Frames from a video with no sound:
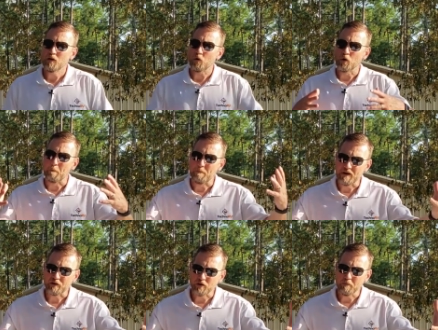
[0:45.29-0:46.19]
On
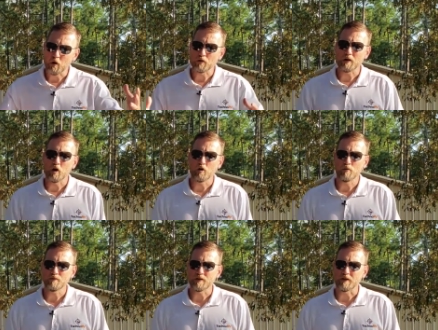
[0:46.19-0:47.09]
bigger motor
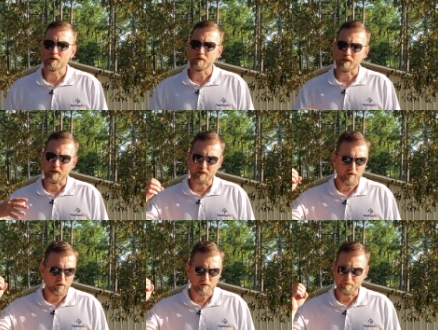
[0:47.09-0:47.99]
homes that, that
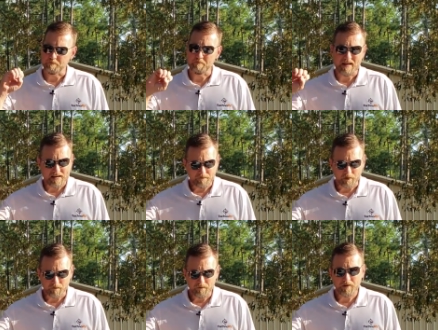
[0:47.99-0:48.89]
are made
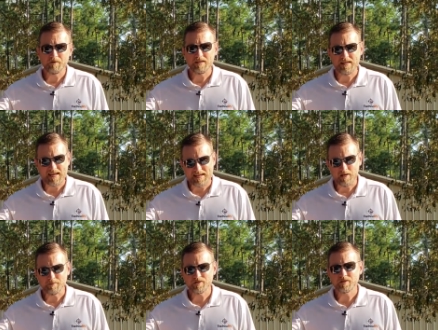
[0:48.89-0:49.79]
for 50
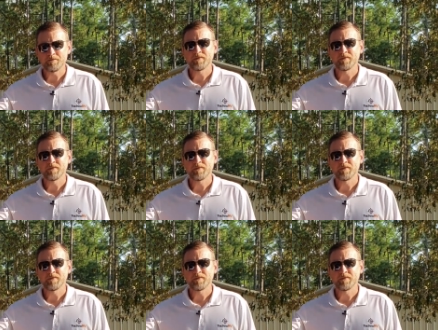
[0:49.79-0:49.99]
amps,